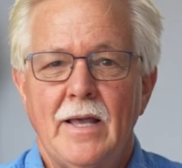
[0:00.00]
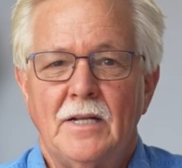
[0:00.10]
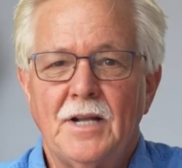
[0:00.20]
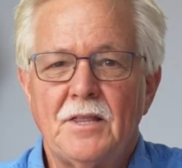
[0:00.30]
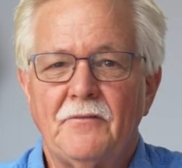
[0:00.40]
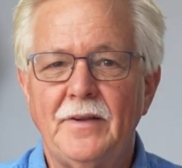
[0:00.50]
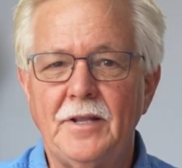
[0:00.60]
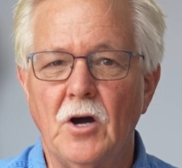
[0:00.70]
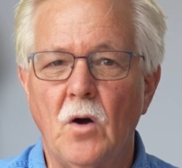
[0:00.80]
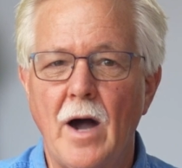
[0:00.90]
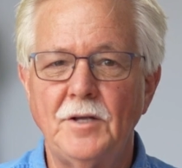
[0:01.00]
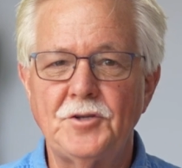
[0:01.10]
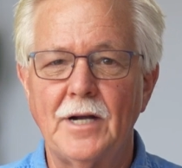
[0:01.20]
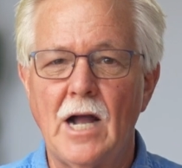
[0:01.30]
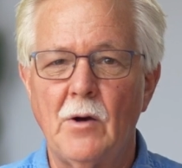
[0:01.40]
In another video, I
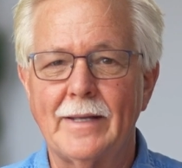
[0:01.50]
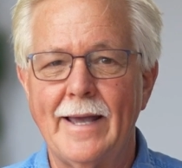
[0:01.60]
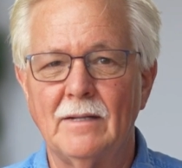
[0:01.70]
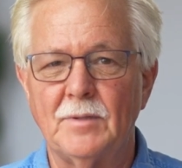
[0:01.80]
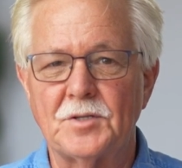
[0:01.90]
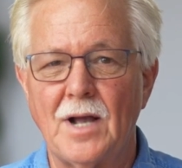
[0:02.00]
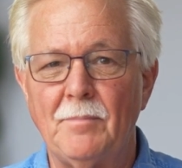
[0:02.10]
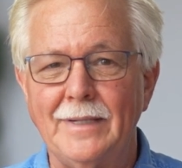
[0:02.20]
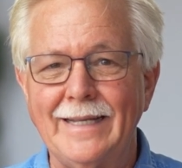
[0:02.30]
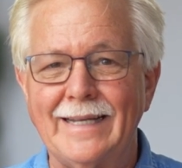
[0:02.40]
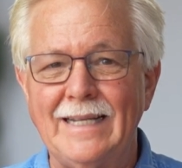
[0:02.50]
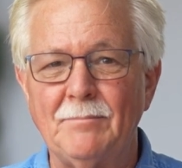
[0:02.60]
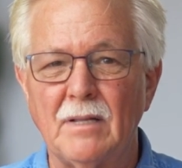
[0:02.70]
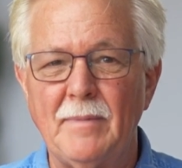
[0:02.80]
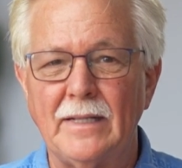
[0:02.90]
share how a cannabis company can
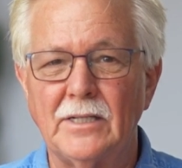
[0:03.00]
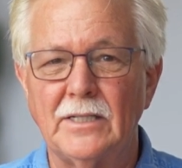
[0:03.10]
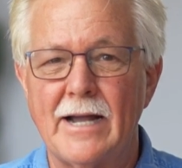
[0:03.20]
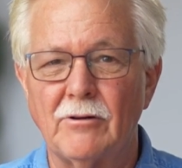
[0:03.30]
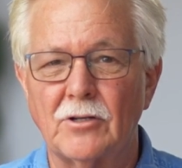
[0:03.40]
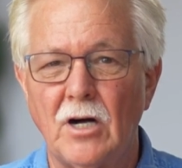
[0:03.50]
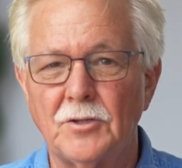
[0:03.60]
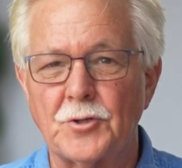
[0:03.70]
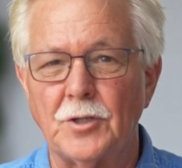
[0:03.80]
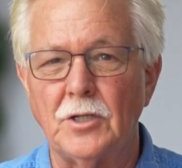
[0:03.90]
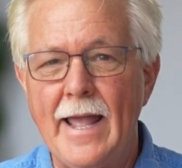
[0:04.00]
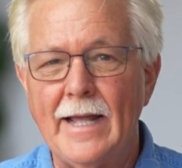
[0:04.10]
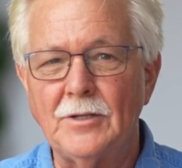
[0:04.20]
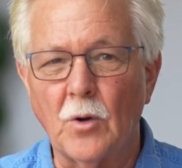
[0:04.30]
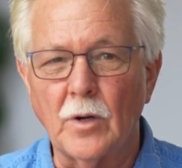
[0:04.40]
implement good agricultural
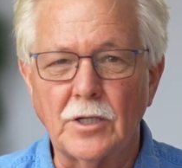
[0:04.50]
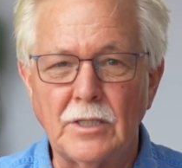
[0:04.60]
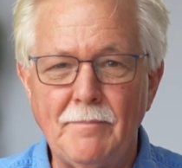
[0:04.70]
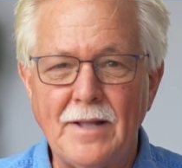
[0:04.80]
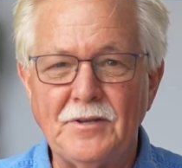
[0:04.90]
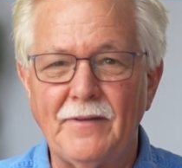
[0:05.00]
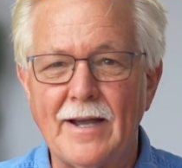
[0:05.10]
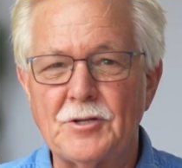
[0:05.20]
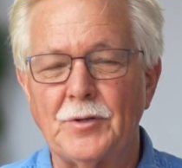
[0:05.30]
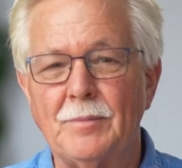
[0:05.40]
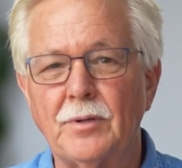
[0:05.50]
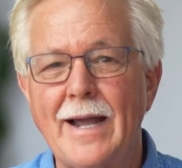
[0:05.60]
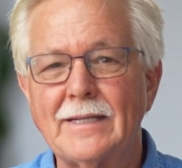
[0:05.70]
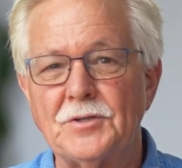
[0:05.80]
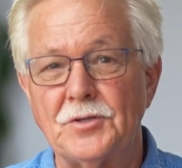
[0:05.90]
and/or good manufacturing
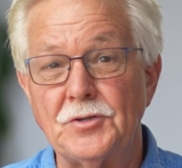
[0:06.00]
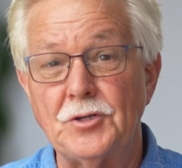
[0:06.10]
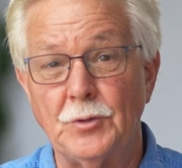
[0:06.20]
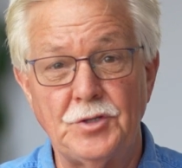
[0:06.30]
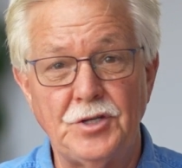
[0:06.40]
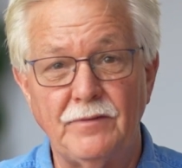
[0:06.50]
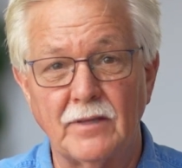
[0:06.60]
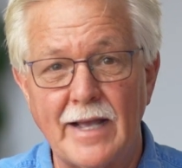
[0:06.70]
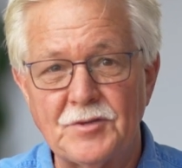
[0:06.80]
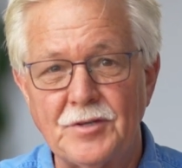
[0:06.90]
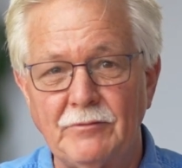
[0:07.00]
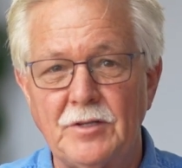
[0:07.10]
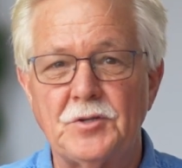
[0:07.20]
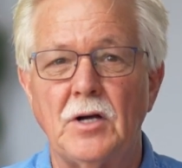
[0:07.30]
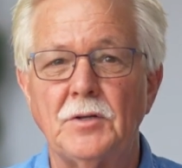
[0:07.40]
practices to achieve lasting
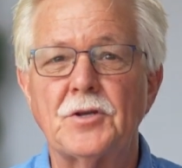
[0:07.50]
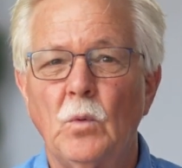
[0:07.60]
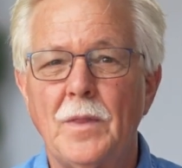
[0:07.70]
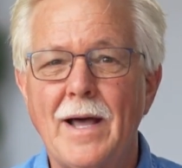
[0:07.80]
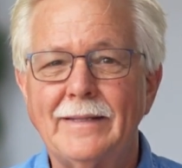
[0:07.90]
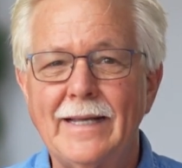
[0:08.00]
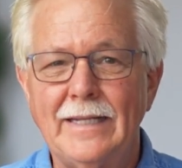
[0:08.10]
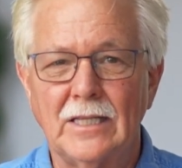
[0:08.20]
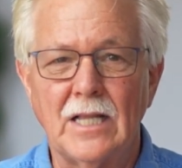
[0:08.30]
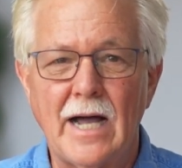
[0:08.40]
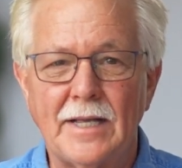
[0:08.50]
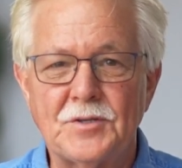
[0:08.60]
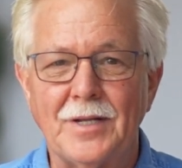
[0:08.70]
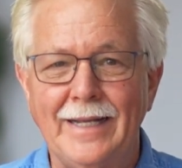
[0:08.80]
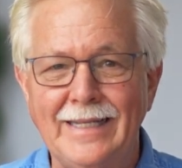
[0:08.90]
results without getting
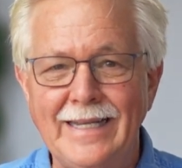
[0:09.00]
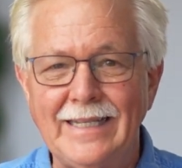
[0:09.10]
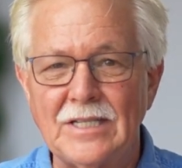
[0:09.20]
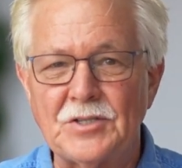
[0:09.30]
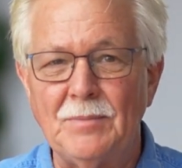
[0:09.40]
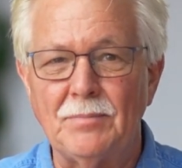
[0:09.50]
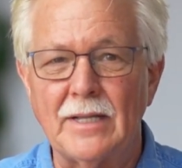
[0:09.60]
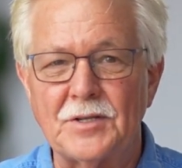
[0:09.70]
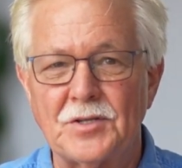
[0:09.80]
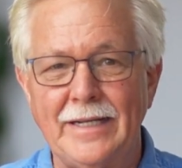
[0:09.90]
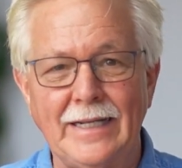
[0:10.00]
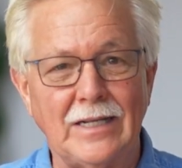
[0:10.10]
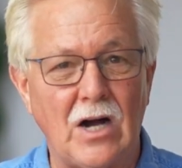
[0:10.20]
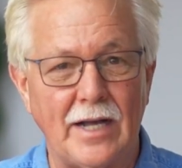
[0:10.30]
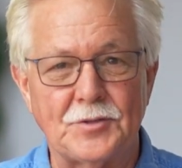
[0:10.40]
lost in needless complexity and
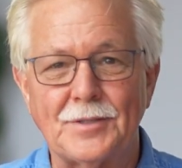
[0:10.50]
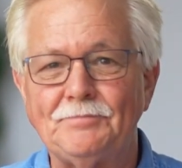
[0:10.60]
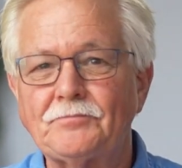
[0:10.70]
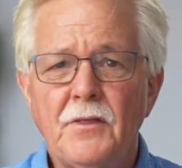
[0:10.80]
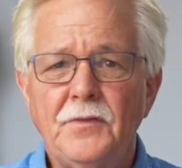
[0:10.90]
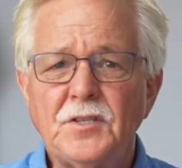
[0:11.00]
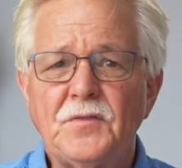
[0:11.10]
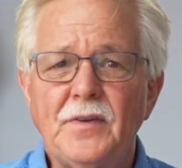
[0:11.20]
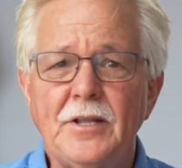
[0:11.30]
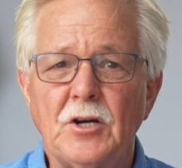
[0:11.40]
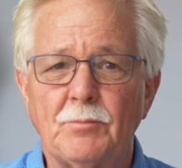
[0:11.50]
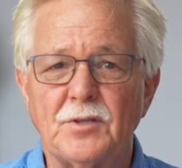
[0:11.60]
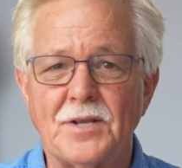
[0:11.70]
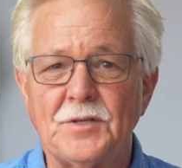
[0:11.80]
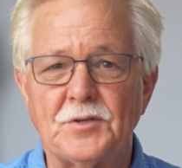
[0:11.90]
cost. This video
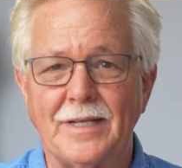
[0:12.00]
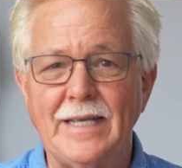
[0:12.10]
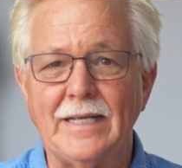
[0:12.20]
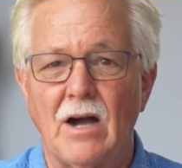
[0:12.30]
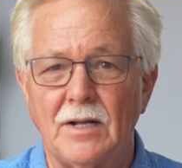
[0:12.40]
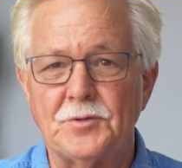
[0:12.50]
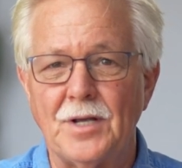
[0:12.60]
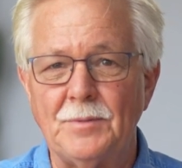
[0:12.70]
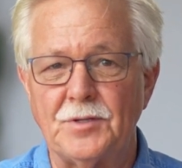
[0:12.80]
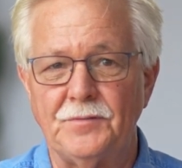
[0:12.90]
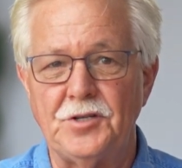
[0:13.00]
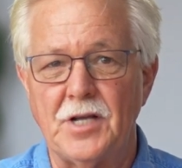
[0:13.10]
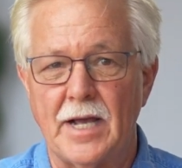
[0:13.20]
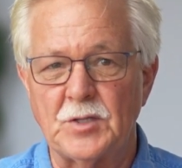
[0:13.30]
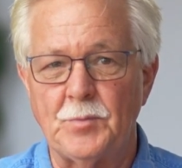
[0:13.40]
presents the key concepts of
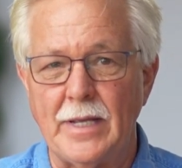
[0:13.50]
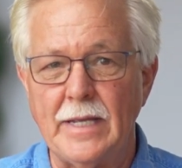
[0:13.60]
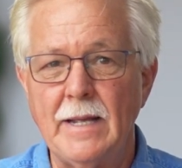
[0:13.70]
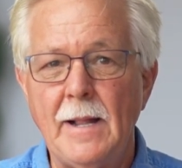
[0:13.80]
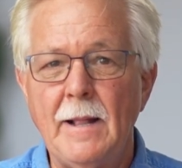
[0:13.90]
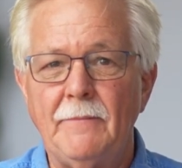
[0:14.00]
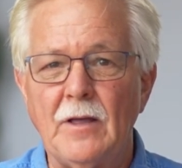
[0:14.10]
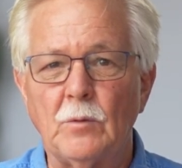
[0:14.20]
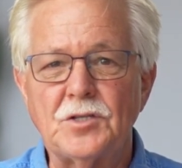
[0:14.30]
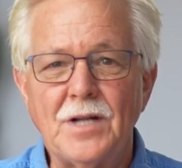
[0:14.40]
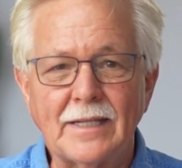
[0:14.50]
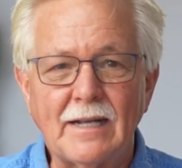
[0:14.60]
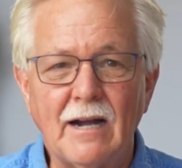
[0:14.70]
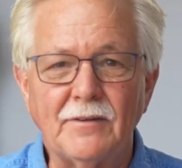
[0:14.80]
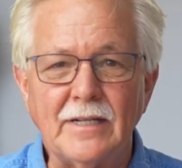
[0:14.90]
GxP that was not
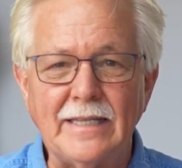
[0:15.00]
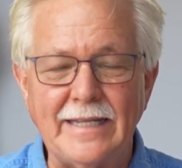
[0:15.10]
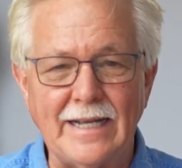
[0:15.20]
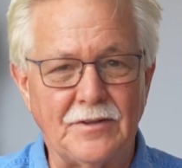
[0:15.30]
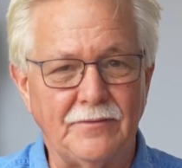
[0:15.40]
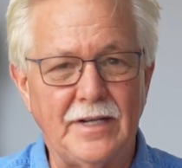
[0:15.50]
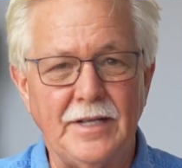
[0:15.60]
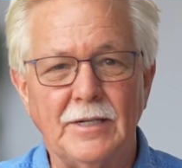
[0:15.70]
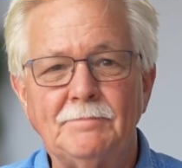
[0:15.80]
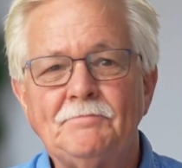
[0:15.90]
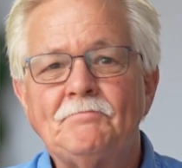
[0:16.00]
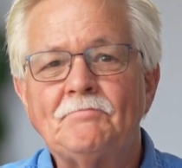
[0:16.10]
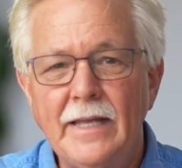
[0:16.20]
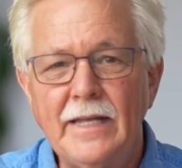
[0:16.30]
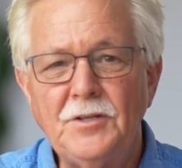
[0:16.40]
covered in the other video.
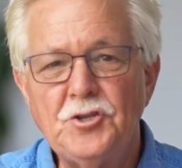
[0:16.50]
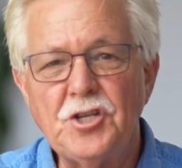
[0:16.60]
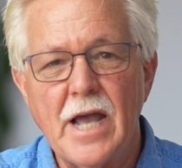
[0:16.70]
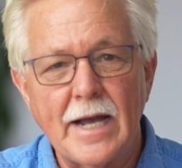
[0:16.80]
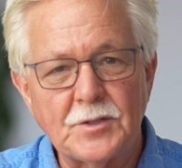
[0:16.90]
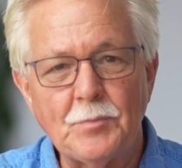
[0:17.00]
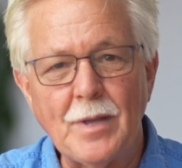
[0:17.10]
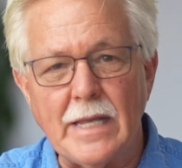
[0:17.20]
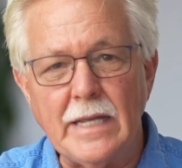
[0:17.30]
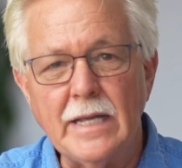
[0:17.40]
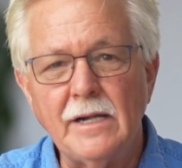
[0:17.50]
In GxP,